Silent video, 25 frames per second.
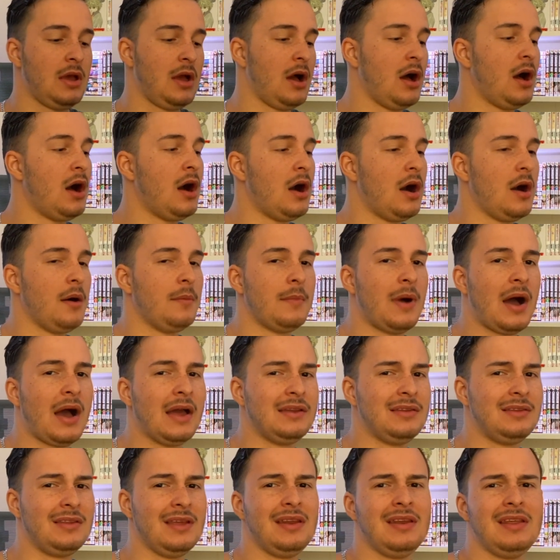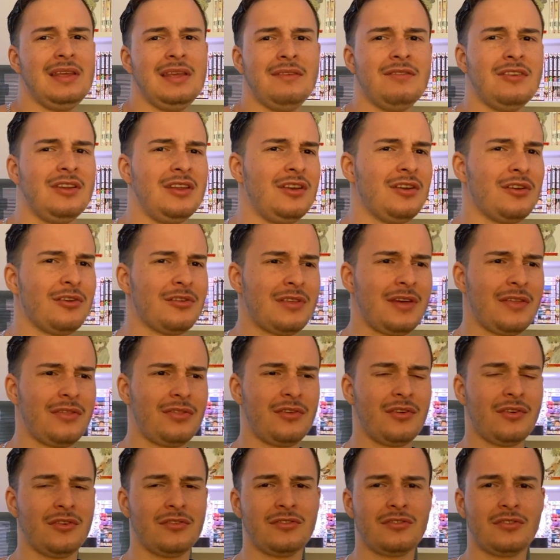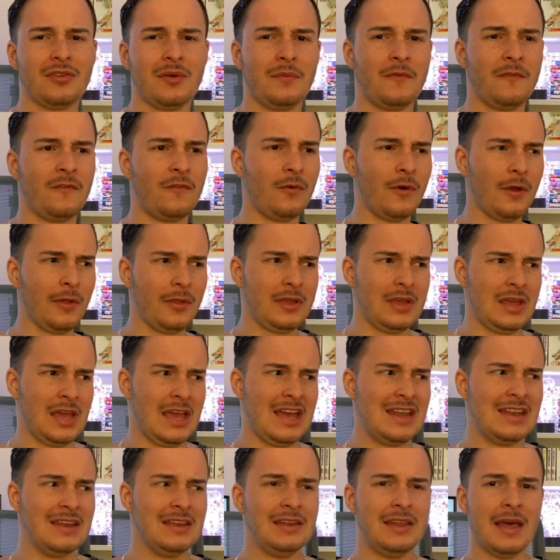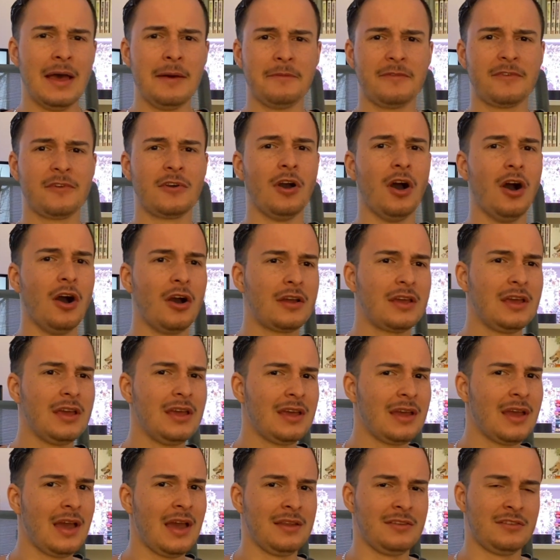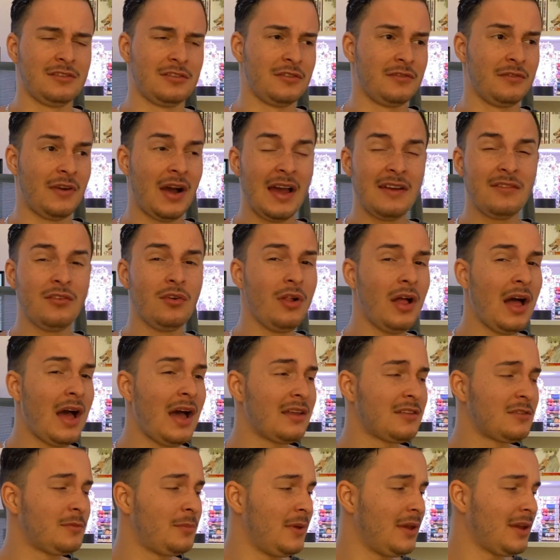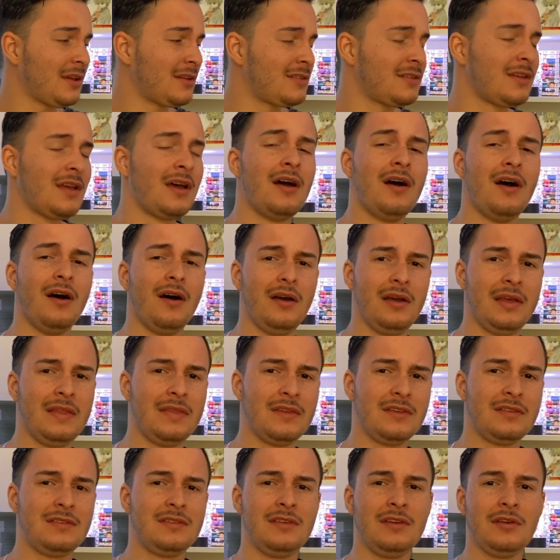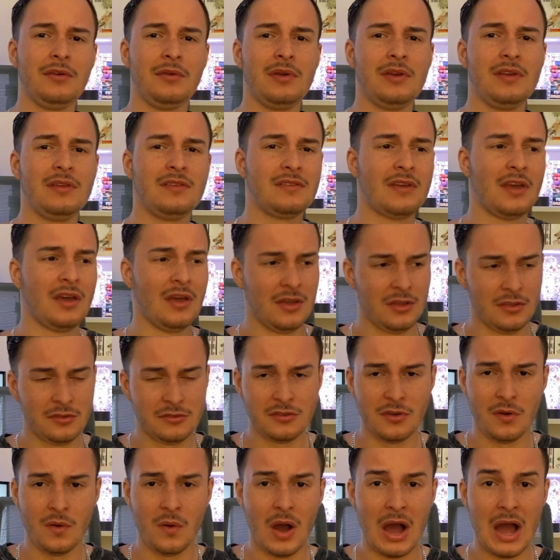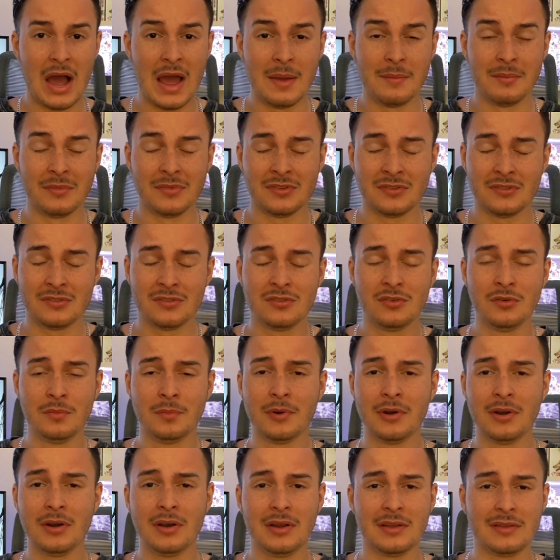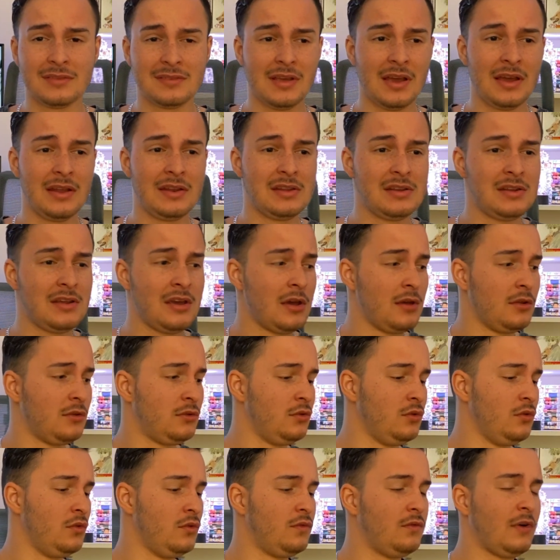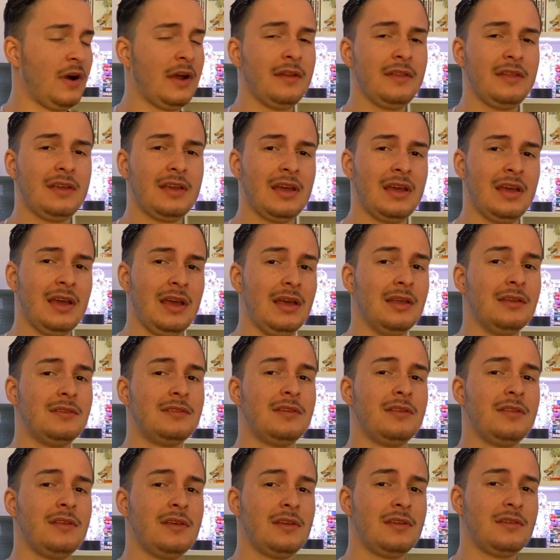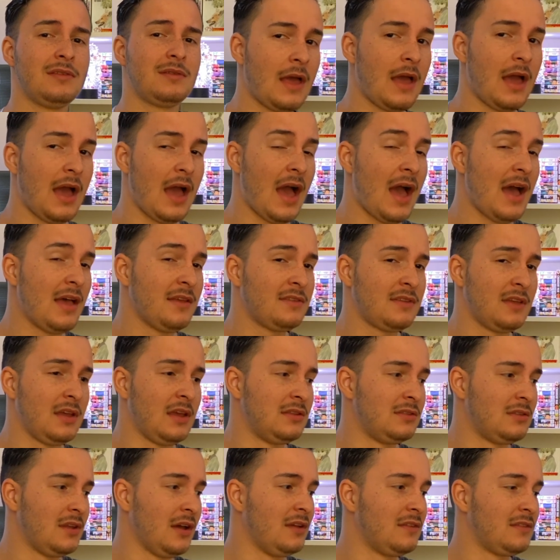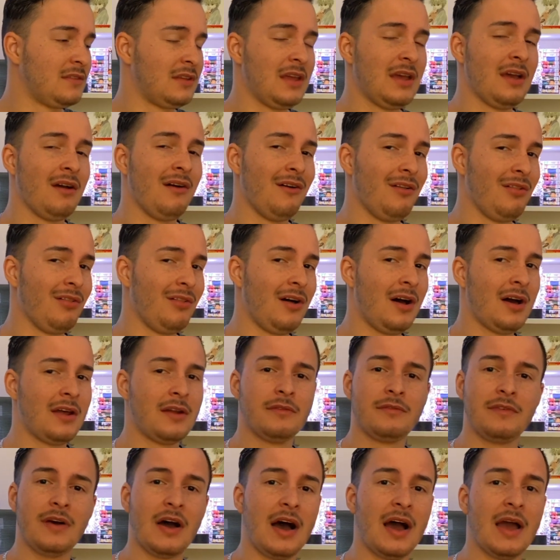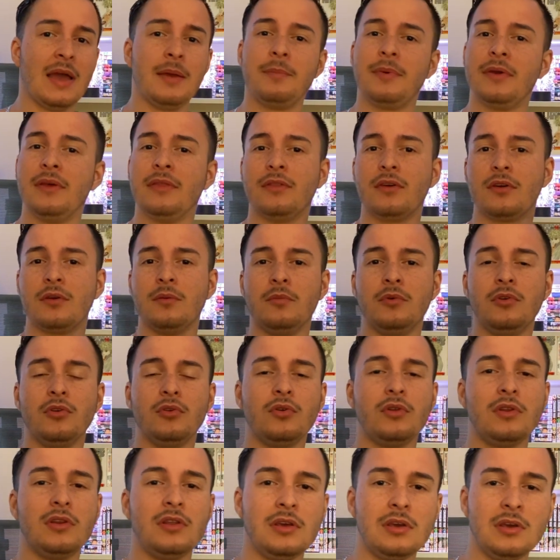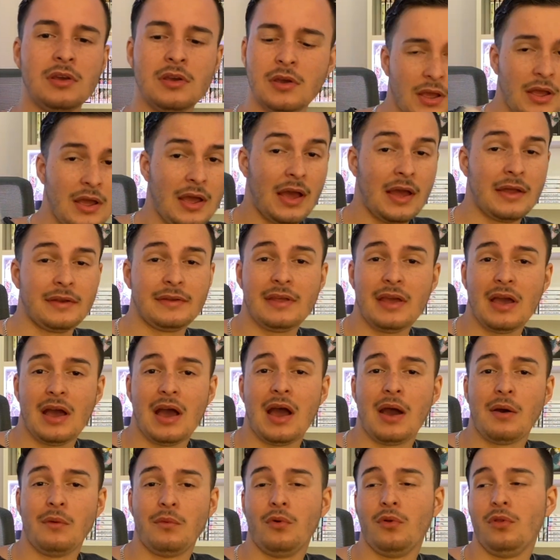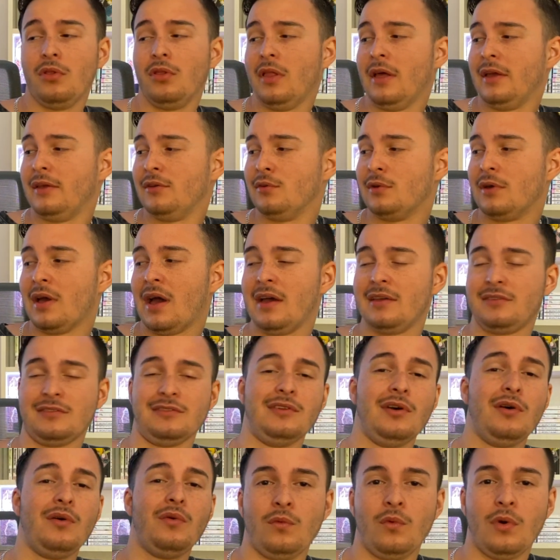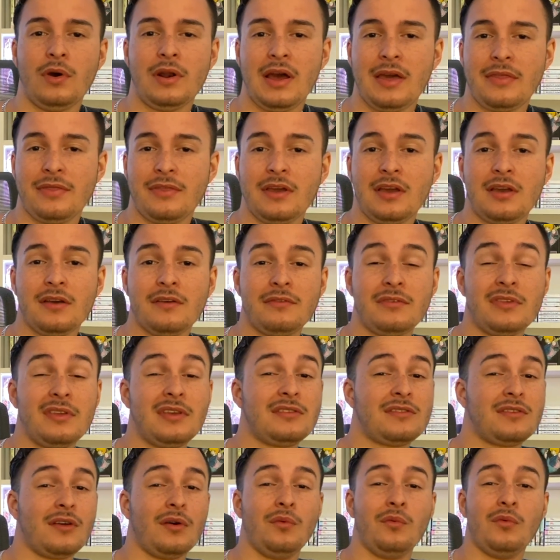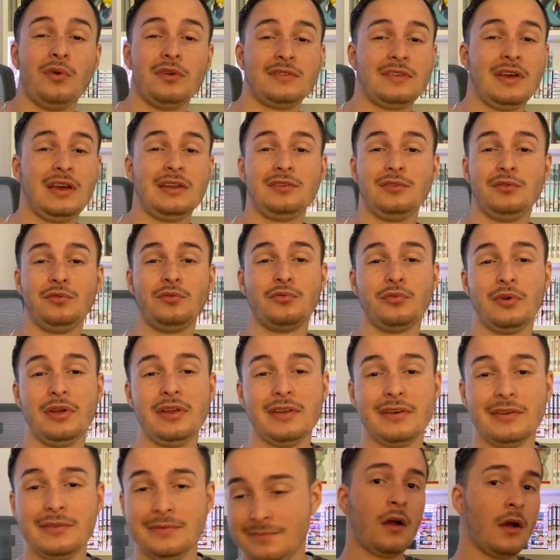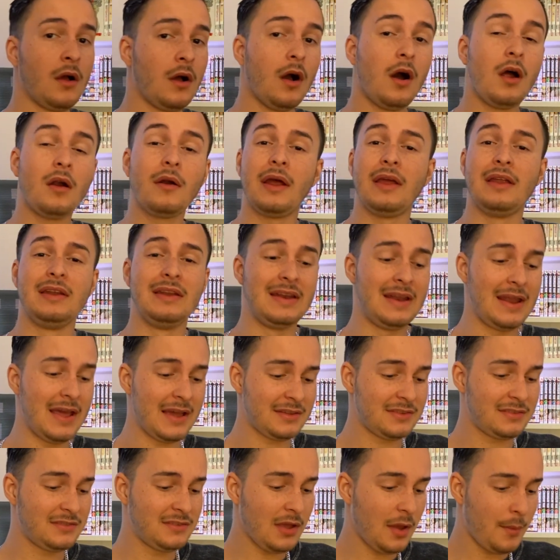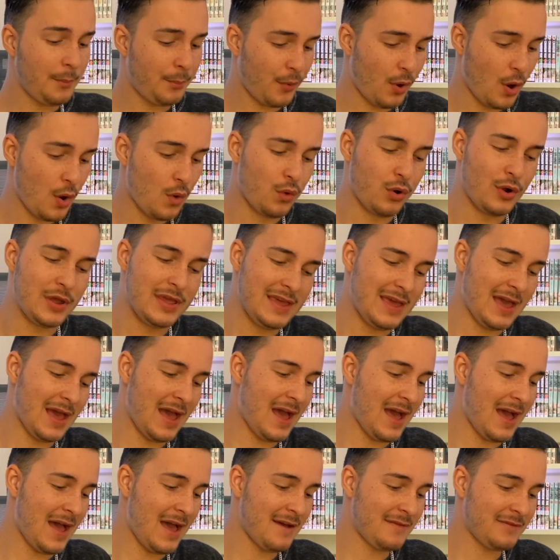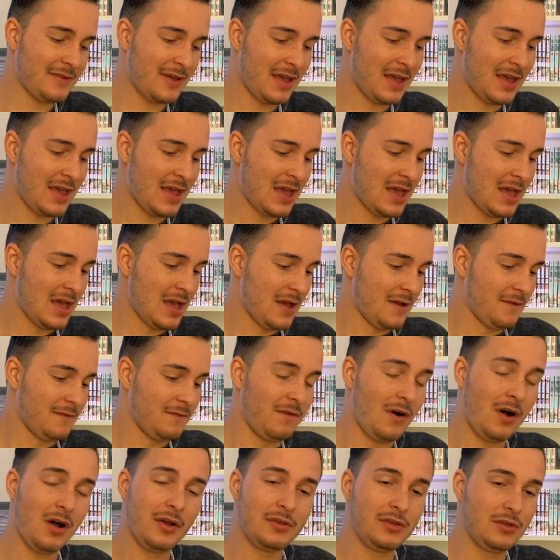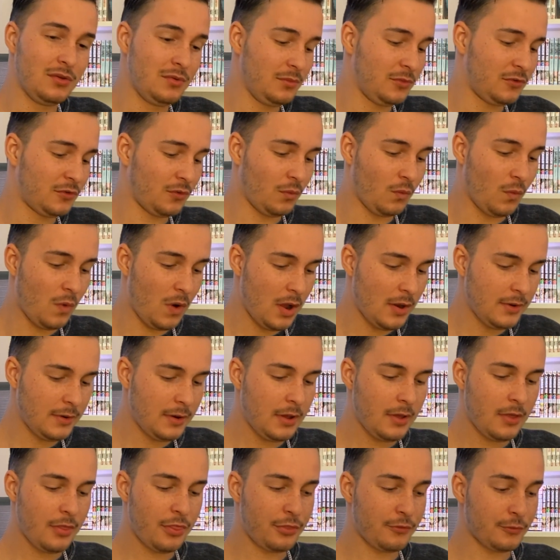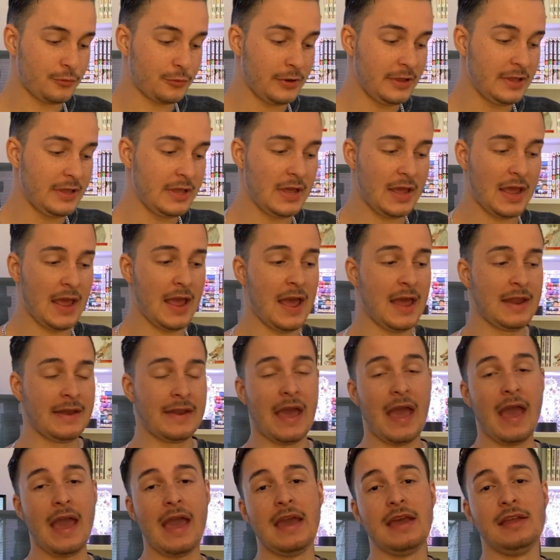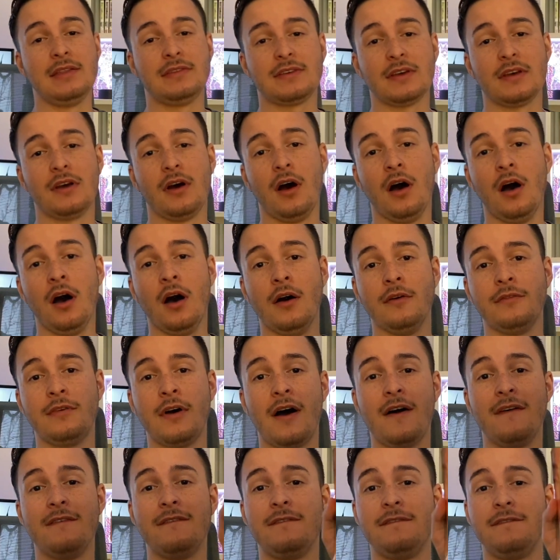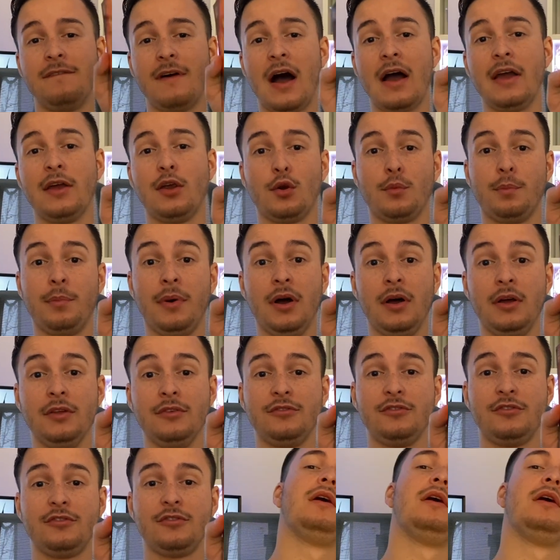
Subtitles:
I did even hear that there's some really in-depth cooking and survival aspects in this series. So I'm super excited to finally get into this, as it does get a lot of hype in the community. And yeah, I will let you guys know what I think of this once I do read it. All right, next up we have volumes 1, 3, and 8 of Fire Punch.